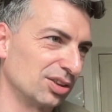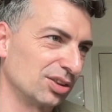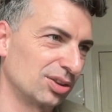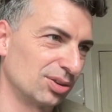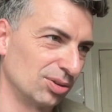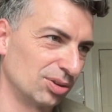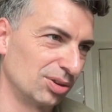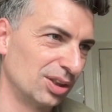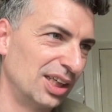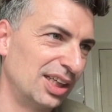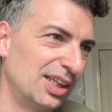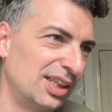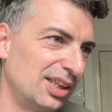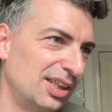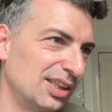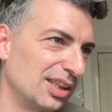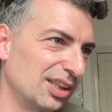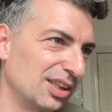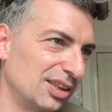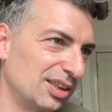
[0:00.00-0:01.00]
So
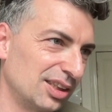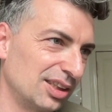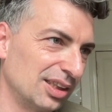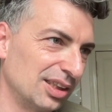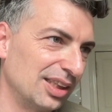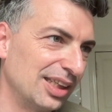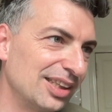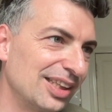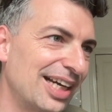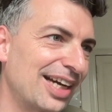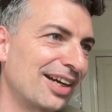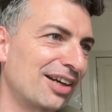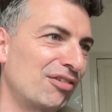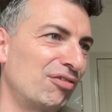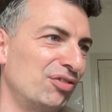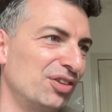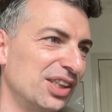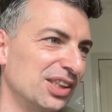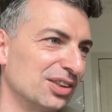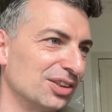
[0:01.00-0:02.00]
Lilac
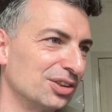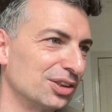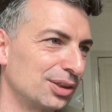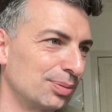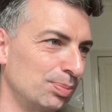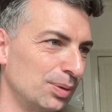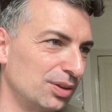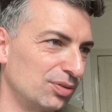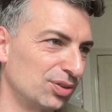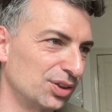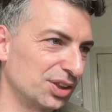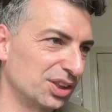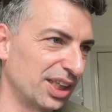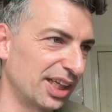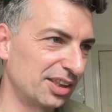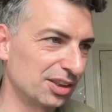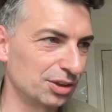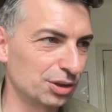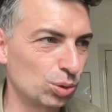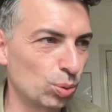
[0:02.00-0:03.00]
Fields, beautiful
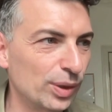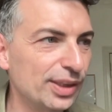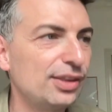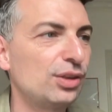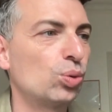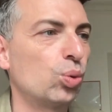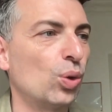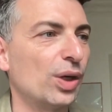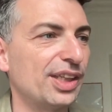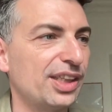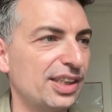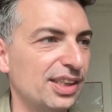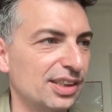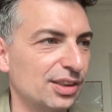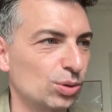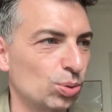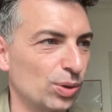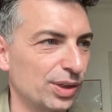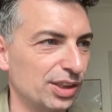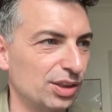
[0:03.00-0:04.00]
title, twenty twenty
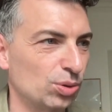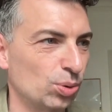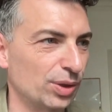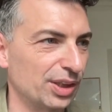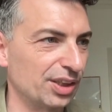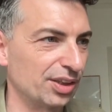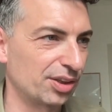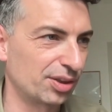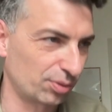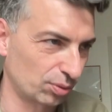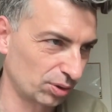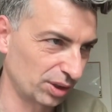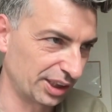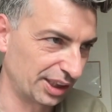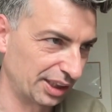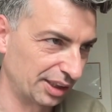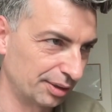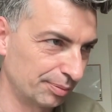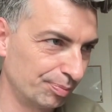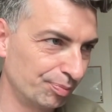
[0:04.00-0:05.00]
and twenty
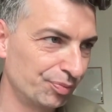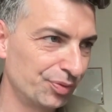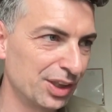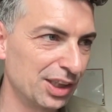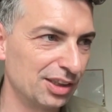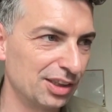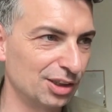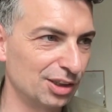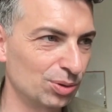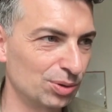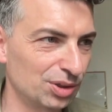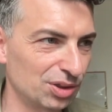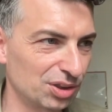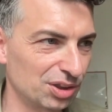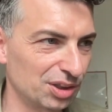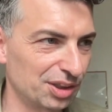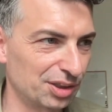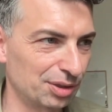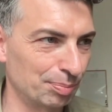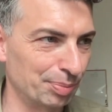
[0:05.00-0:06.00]
twenty-three. These ones are a
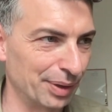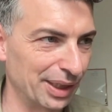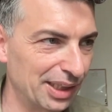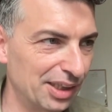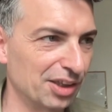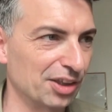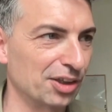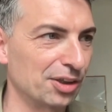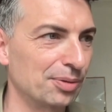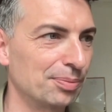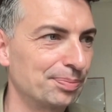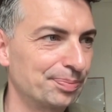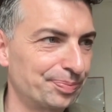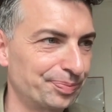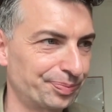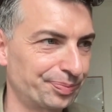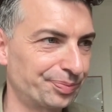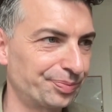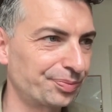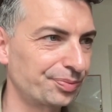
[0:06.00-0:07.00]
little bigger
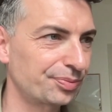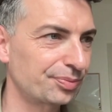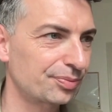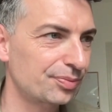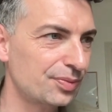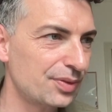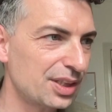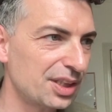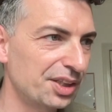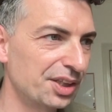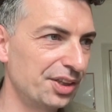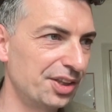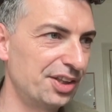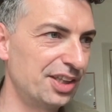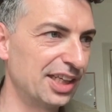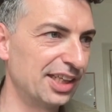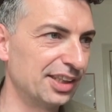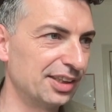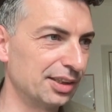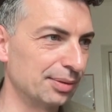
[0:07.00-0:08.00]

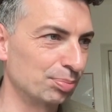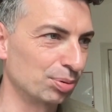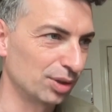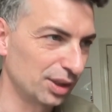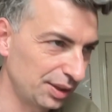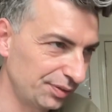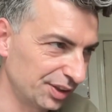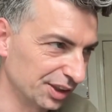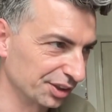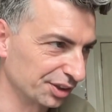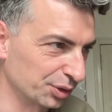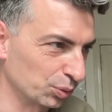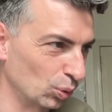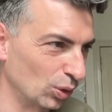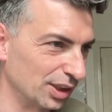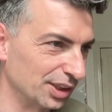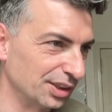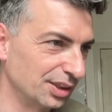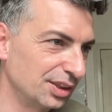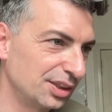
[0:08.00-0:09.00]
than the previous
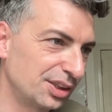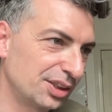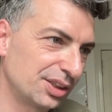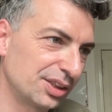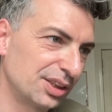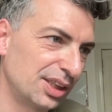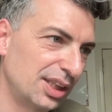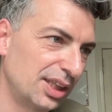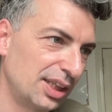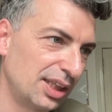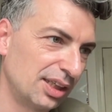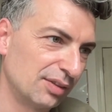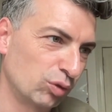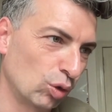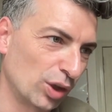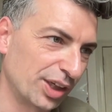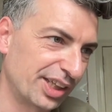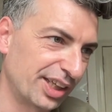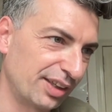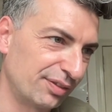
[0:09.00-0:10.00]
ones.
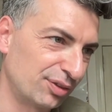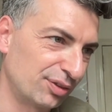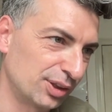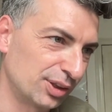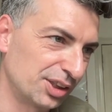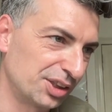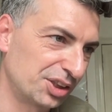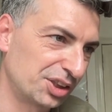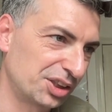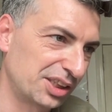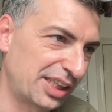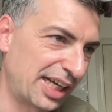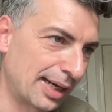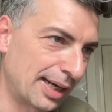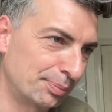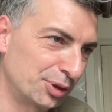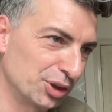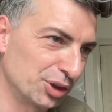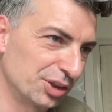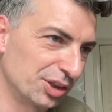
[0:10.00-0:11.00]
four K footage
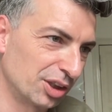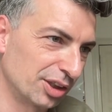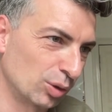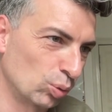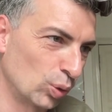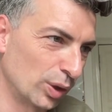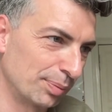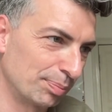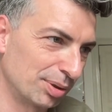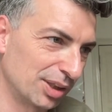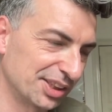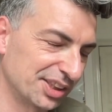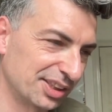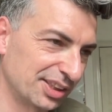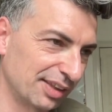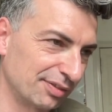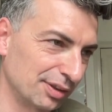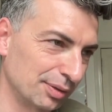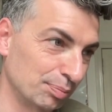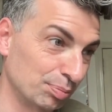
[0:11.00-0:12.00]
captured on a OnePlus
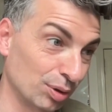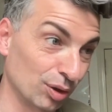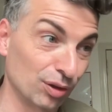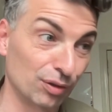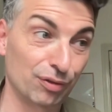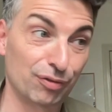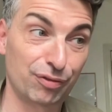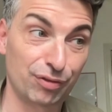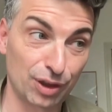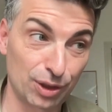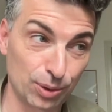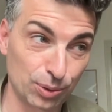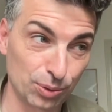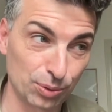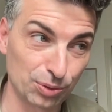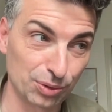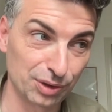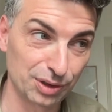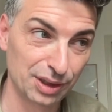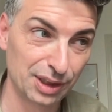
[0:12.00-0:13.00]
seven Pro
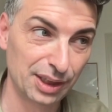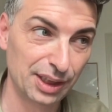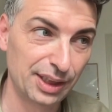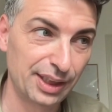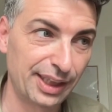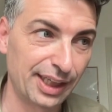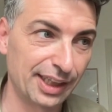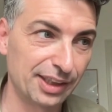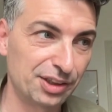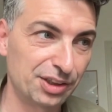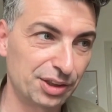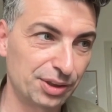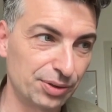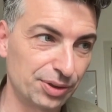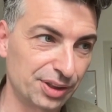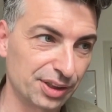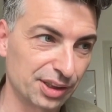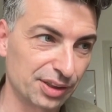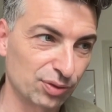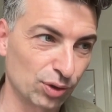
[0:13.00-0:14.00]
phone, H two
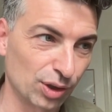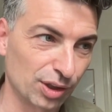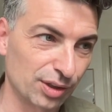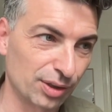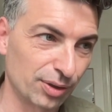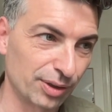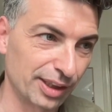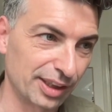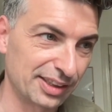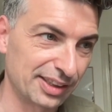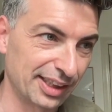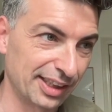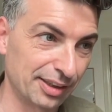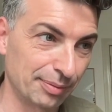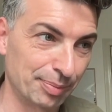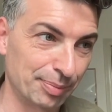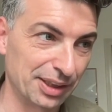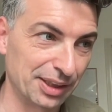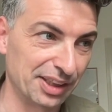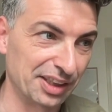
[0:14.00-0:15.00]
sixty-four codec data
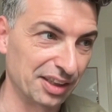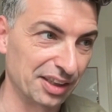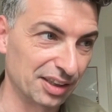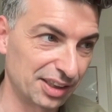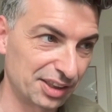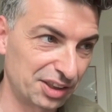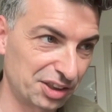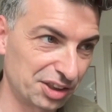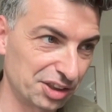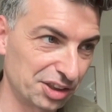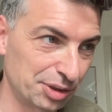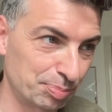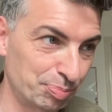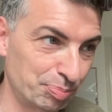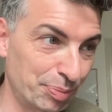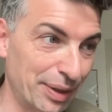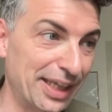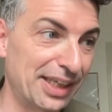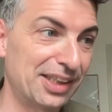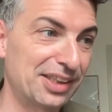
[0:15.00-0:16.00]
bending glitches
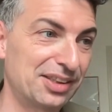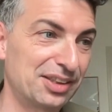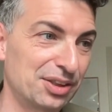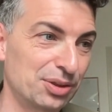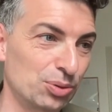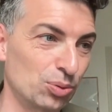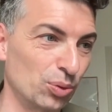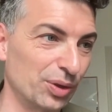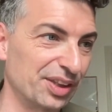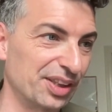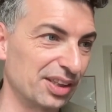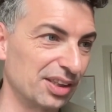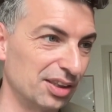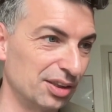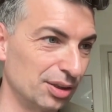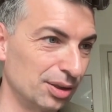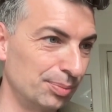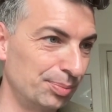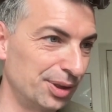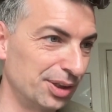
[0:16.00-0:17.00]
baked with
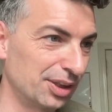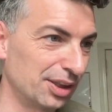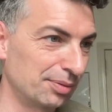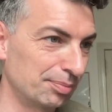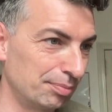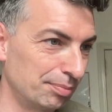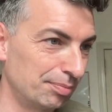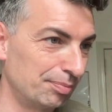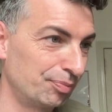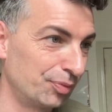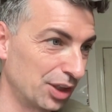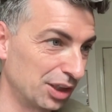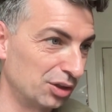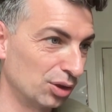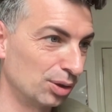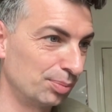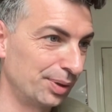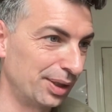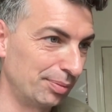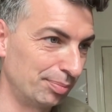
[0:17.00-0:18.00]
Adobe,
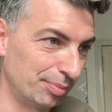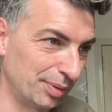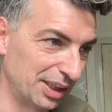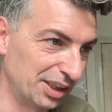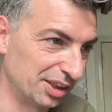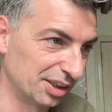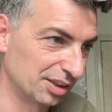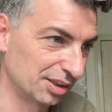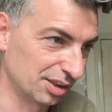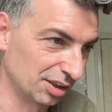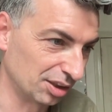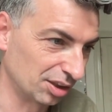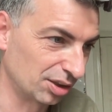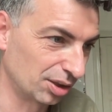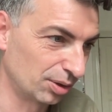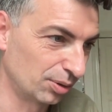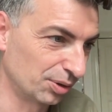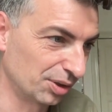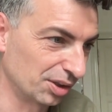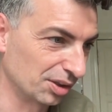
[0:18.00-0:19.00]
Adobe Media
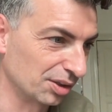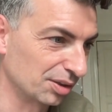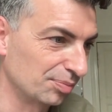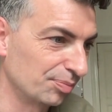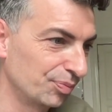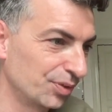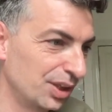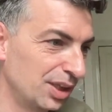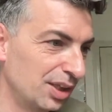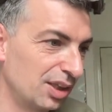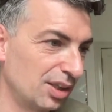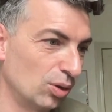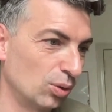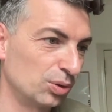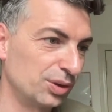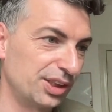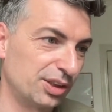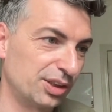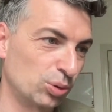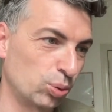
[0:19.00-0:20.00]
Encoder.
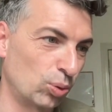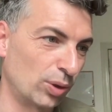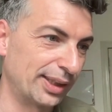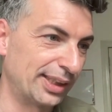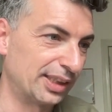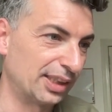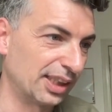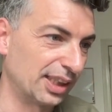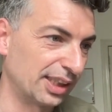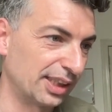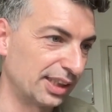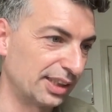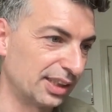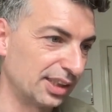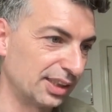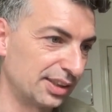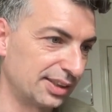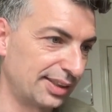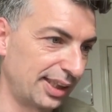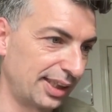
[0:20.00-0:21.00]
Only twenty-nine
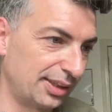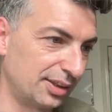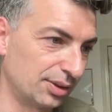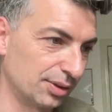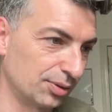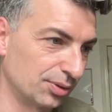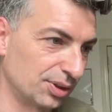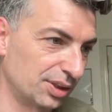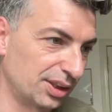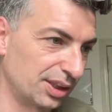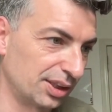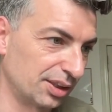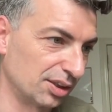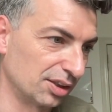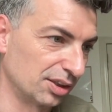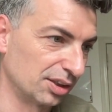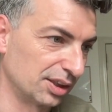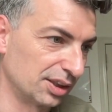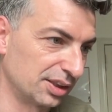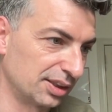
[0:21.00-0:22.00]
Tezos
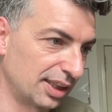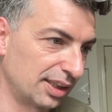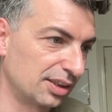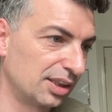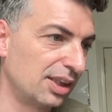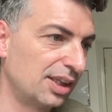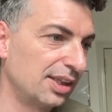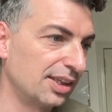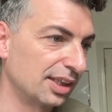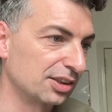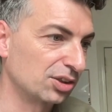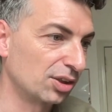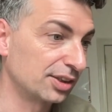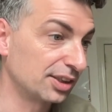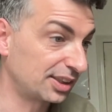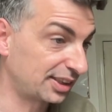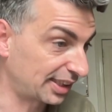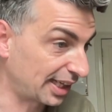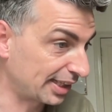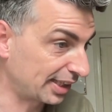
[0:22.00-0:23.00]
here. Is that, that's on
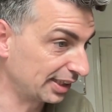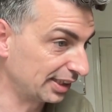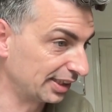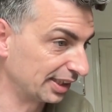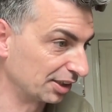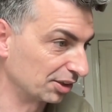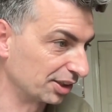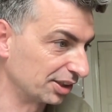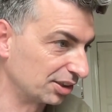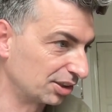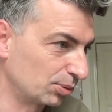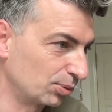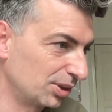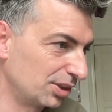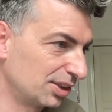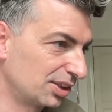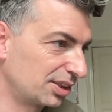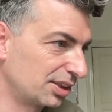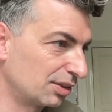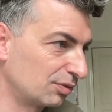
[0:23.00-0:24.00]
secondary. So what did
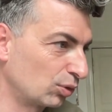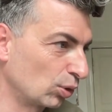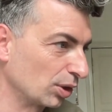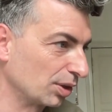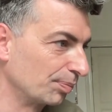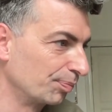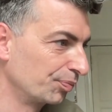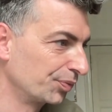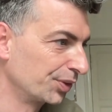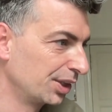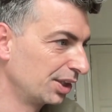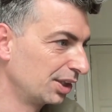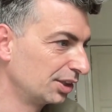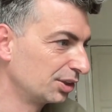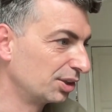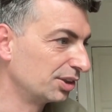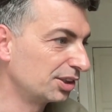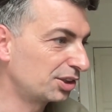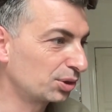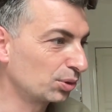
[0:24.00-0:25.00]
this sell for?
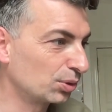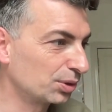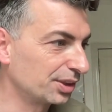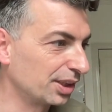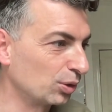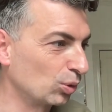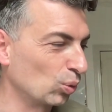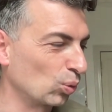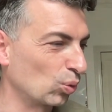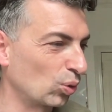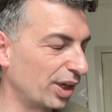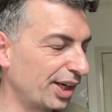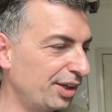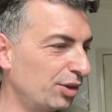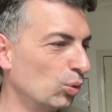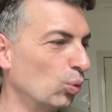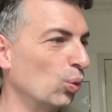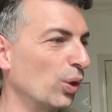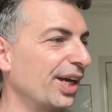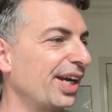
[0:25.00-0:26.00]
So this sold out right
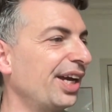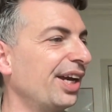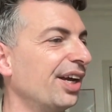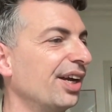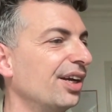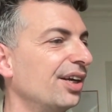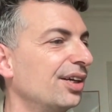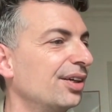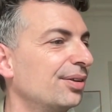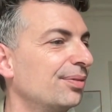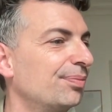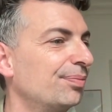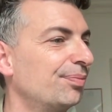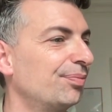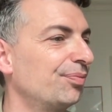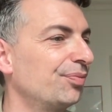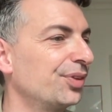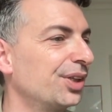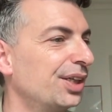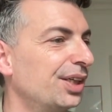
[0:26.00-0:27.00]
away.
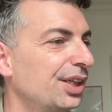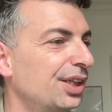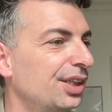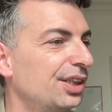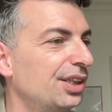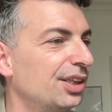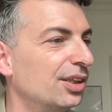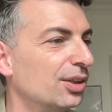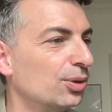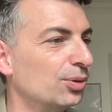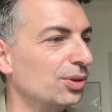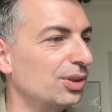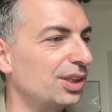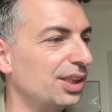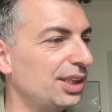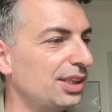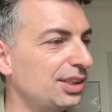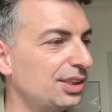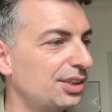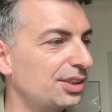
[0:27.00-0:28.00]
You know,
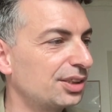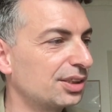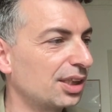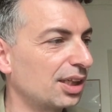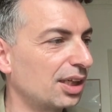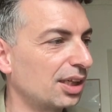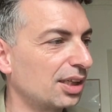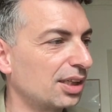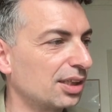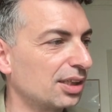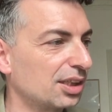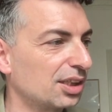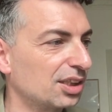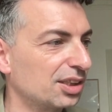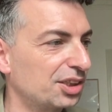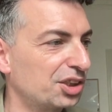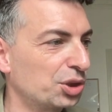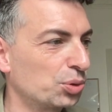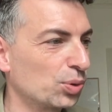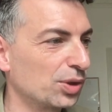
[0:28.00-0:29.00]
these uh,
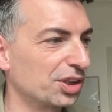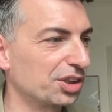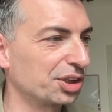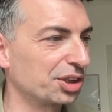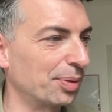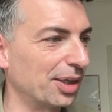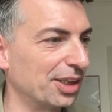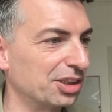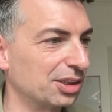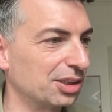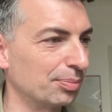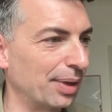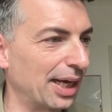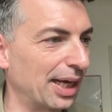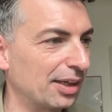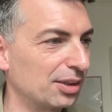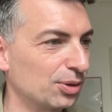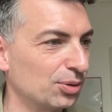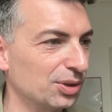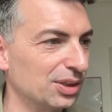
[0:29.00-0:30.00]
glitch works by
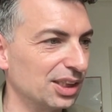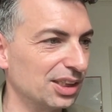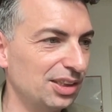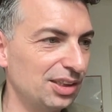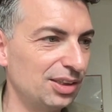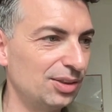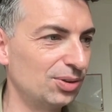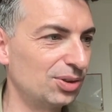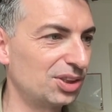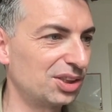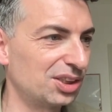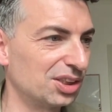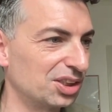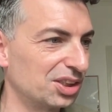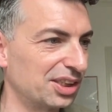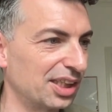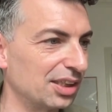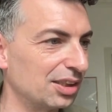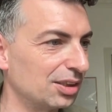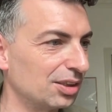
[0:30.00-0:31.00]
Sabato didn't used to
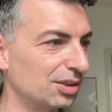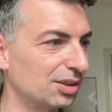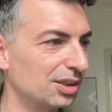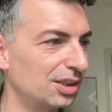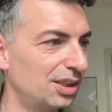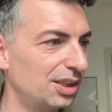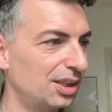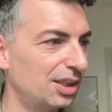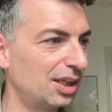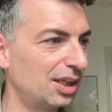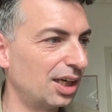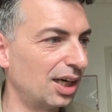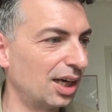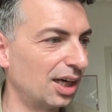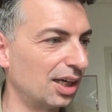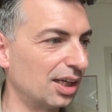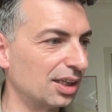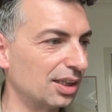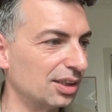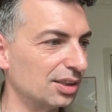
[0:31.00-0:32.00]
sell
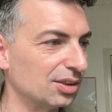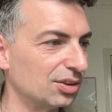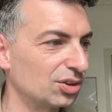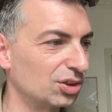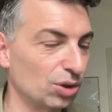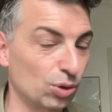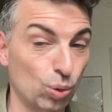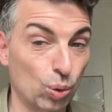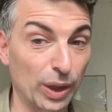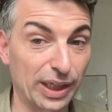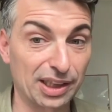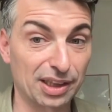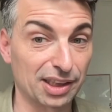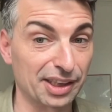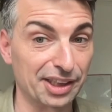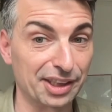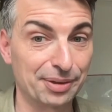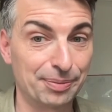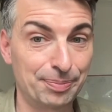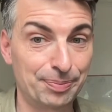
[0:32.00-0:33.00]
uh, so
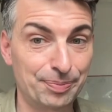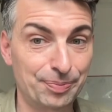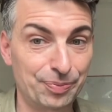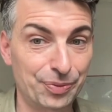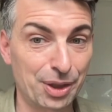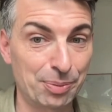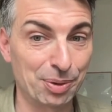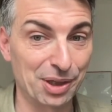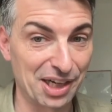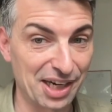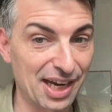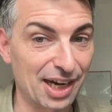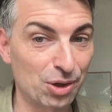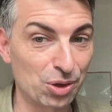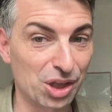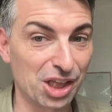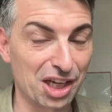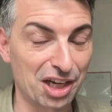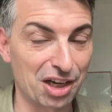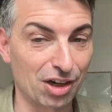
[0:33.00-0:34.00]
quickly, but now
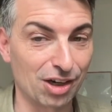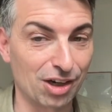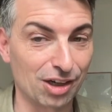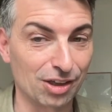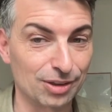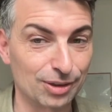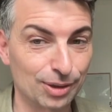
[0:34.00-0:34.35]
they are.